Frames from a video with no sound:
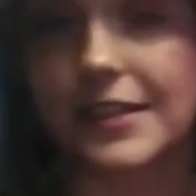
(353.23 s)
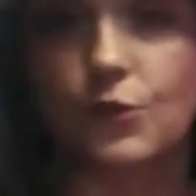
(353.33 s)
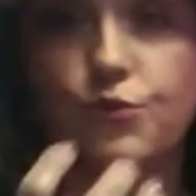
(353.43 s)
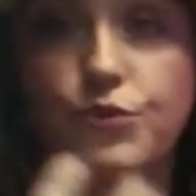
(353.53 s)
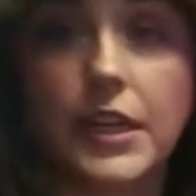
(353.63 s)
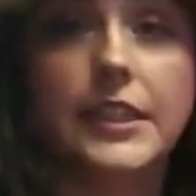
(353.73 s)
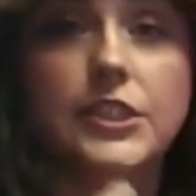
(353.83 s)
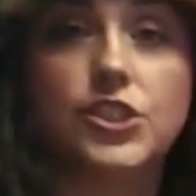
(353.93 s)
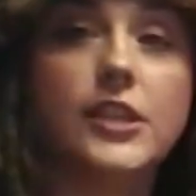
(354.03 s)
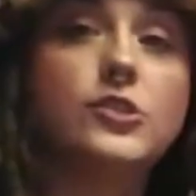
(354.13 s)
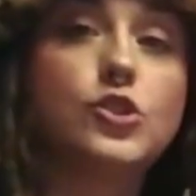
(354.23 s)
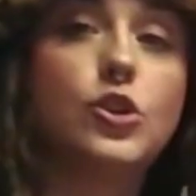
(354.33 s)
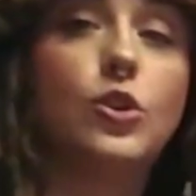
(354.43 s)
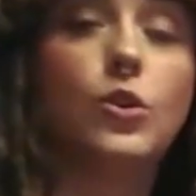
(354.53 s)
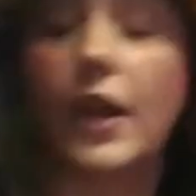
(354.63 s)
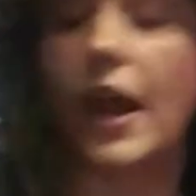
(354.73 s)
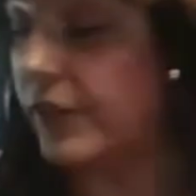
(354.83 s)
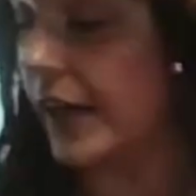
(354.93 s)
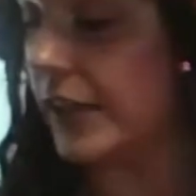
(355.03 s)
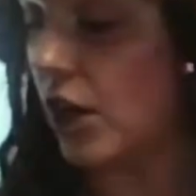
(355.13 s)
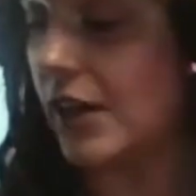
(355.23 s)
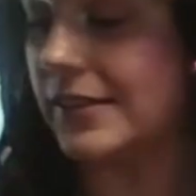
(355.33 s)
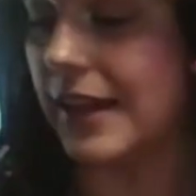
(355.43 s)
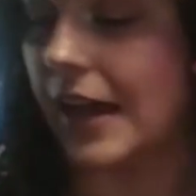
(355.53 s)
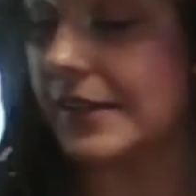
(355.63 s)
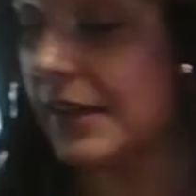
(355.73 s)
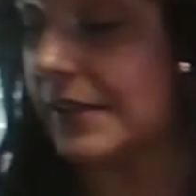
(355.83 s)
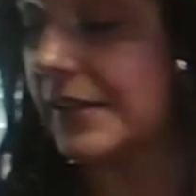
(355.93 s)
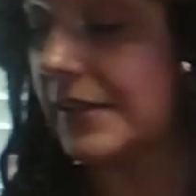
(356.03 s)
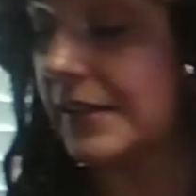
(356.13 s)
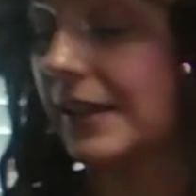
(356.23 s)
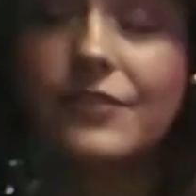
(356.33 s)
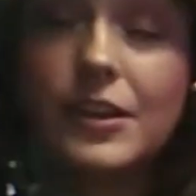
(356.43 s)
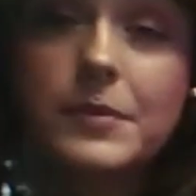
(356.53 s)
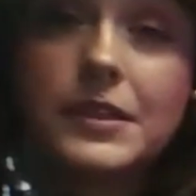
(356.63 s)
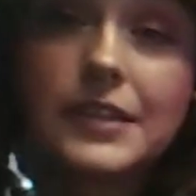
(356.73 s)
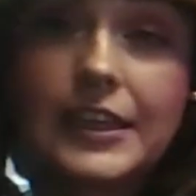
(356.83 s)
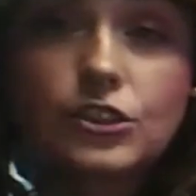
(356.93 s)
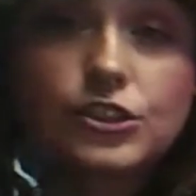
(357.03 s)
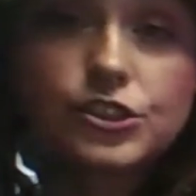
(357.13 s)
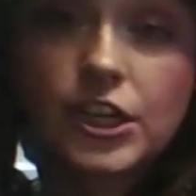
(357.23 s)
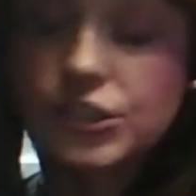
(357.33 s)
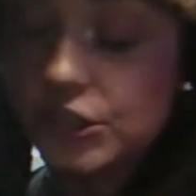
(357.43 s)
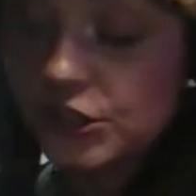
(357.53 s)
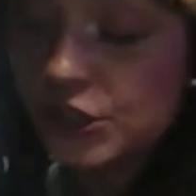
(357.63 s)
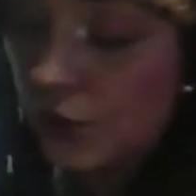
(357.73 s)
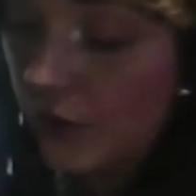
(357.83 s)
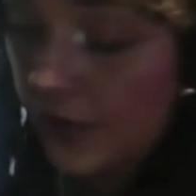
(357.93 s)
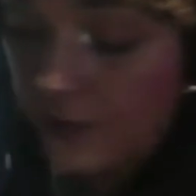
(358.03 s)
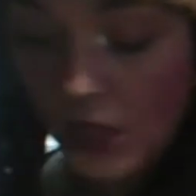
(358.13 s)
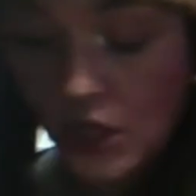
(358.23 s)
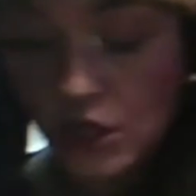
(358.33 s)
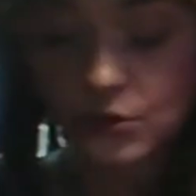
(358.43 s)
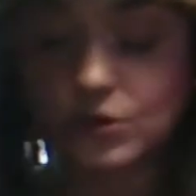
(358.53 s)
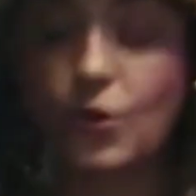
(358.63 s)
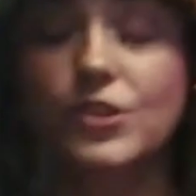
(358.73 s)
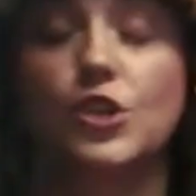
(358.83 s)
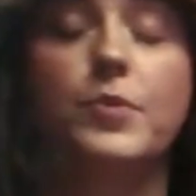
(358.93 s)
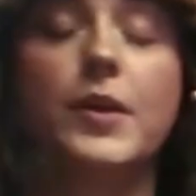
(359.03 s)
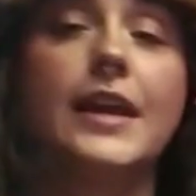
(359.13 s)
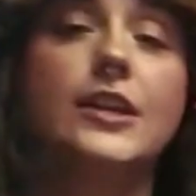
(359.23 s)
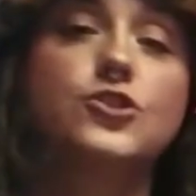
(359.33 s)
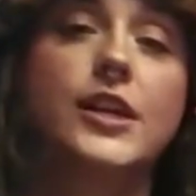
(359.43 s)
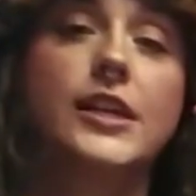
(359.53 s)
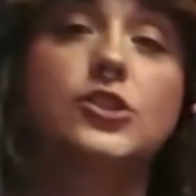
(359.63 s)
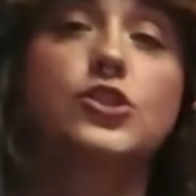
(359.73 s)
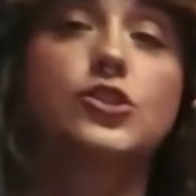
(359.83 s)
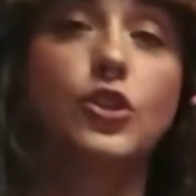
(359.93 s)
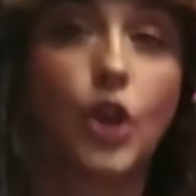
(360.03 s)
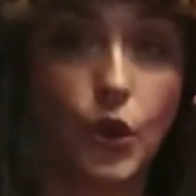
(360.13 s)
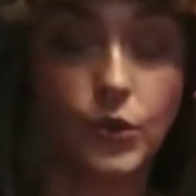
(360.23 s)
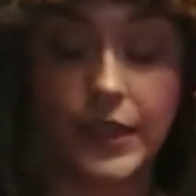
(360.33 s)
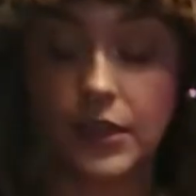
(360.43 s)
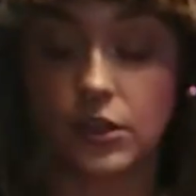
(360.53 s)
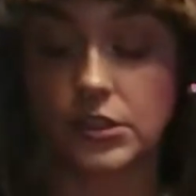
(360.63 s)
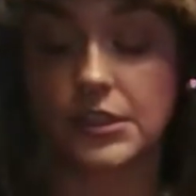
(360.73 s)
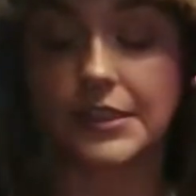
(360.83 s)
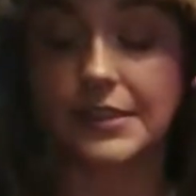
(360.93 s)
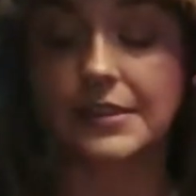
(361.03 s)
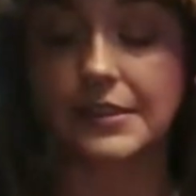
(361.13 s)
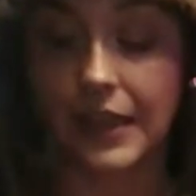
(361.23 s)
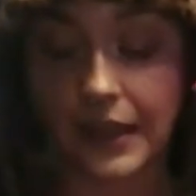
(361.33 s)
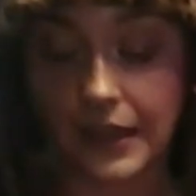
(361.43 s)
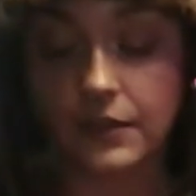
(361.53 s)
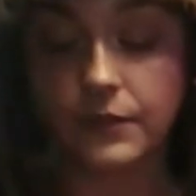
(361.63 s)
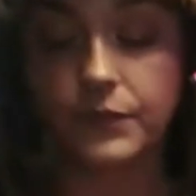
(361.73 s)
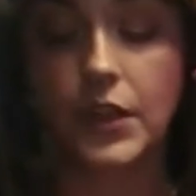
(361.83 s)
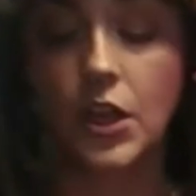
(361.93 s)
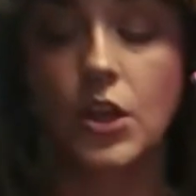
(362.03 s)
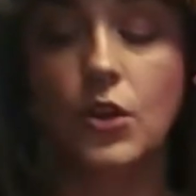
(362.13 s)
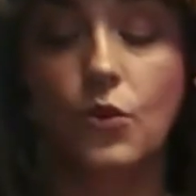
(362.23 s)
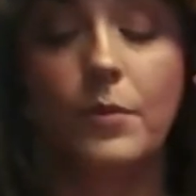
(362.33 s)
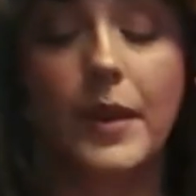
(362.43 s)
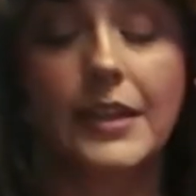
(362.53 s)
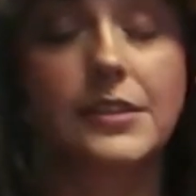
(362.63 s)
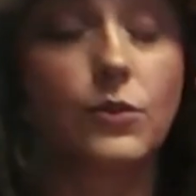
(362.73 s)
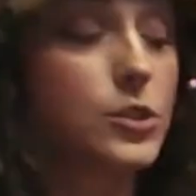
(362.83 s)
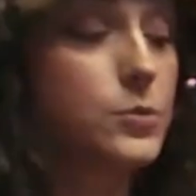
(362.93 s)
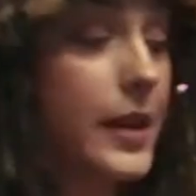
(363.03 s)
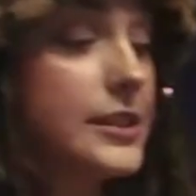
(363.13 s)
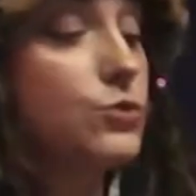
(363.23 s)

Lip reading: is a really gentle alpha hydroxy acid. It's a heavy molecular structure to it. So it's going to penetrate slowly onto the skin, which makes it